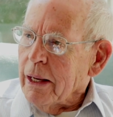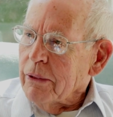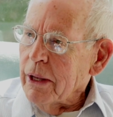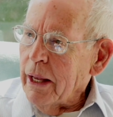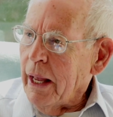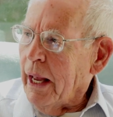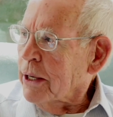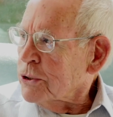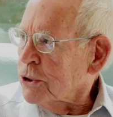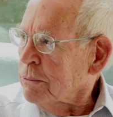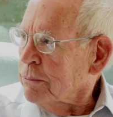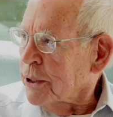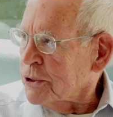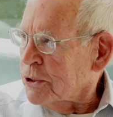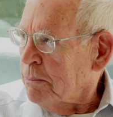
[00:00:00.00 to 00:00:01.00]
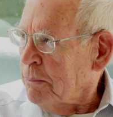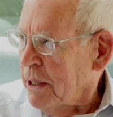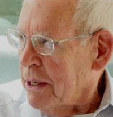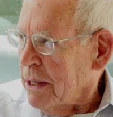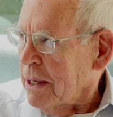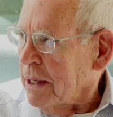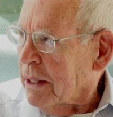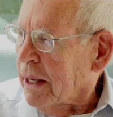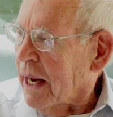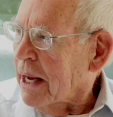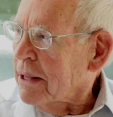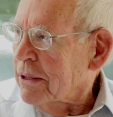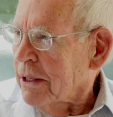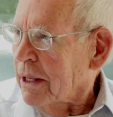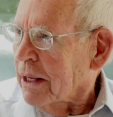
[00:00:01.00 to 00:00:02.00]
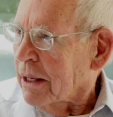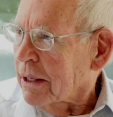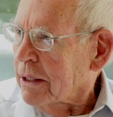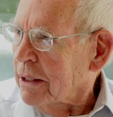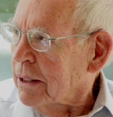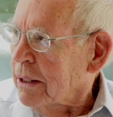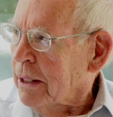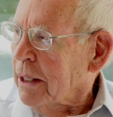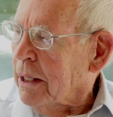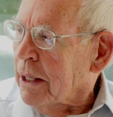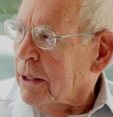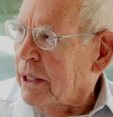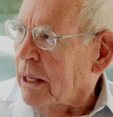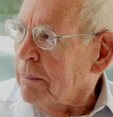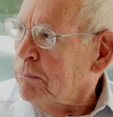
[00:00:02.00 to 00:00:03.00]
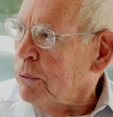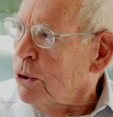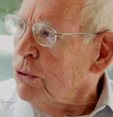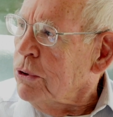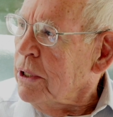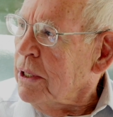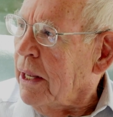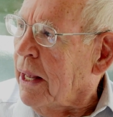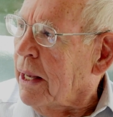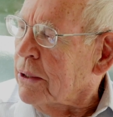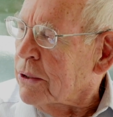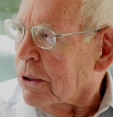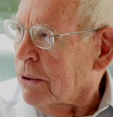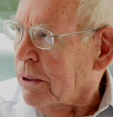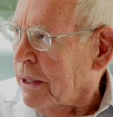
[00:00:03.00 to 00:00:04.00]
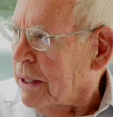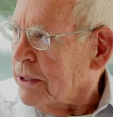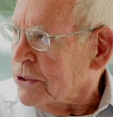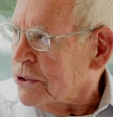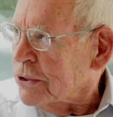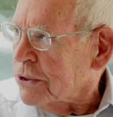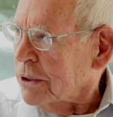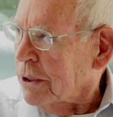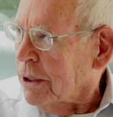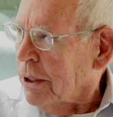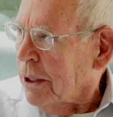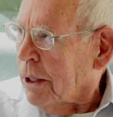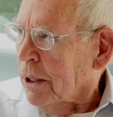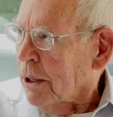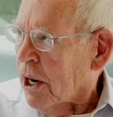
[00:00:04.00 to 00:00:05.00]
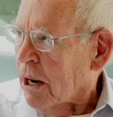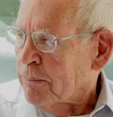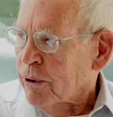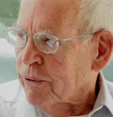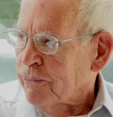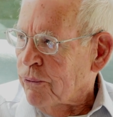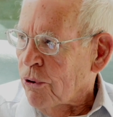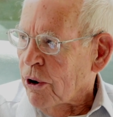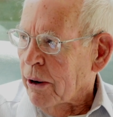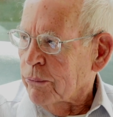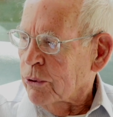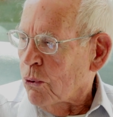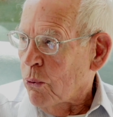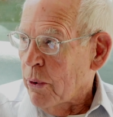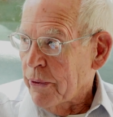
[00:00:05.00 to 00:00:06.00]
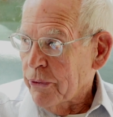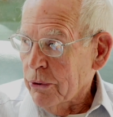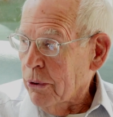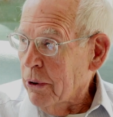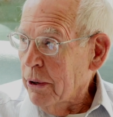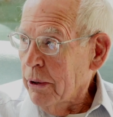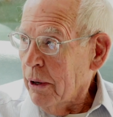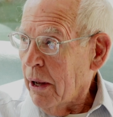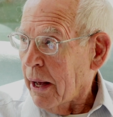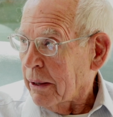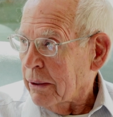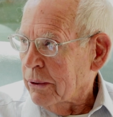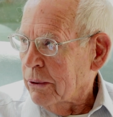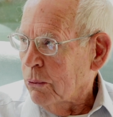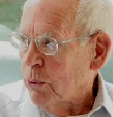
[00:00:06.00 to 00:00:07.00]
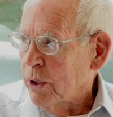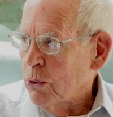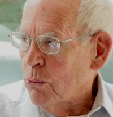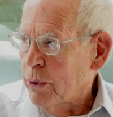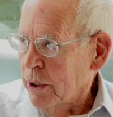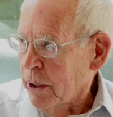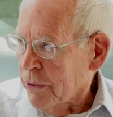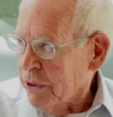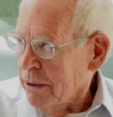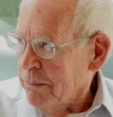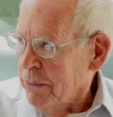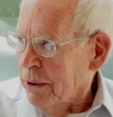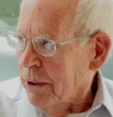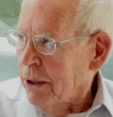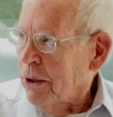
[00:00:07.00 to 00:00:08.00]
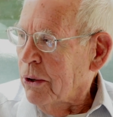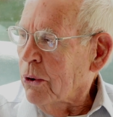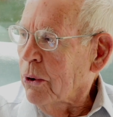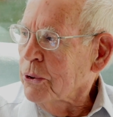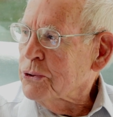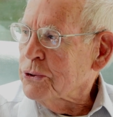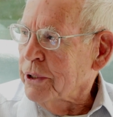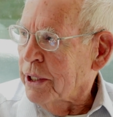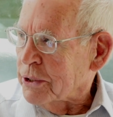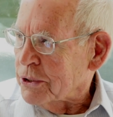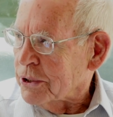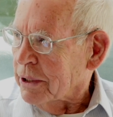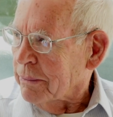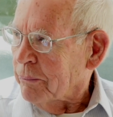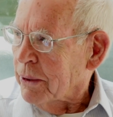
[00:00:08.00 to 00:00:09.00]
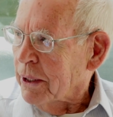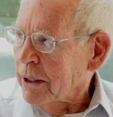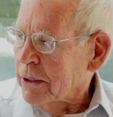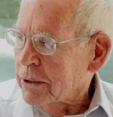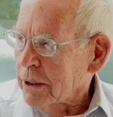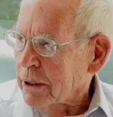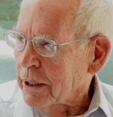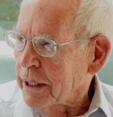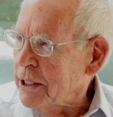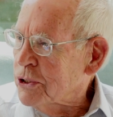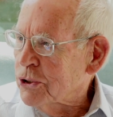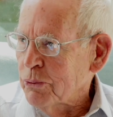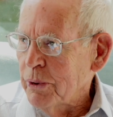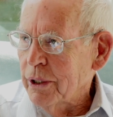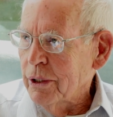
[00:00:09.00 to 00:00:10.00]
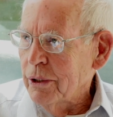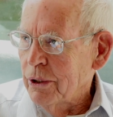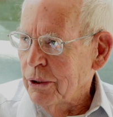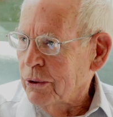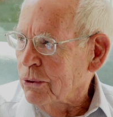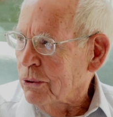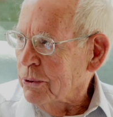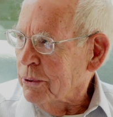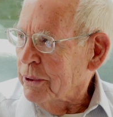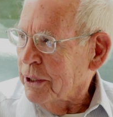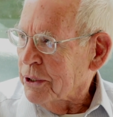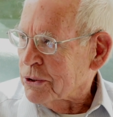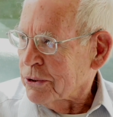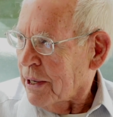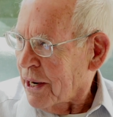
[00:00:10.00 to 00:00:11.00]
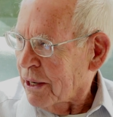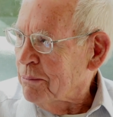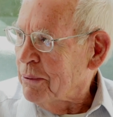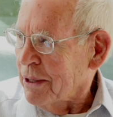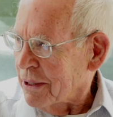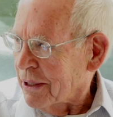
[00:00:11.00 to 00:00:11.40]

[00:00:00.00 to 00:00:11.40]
"The answer must be, I think, that beauty and grace are performed whether or not we will them or sense them. The least we can do is try to be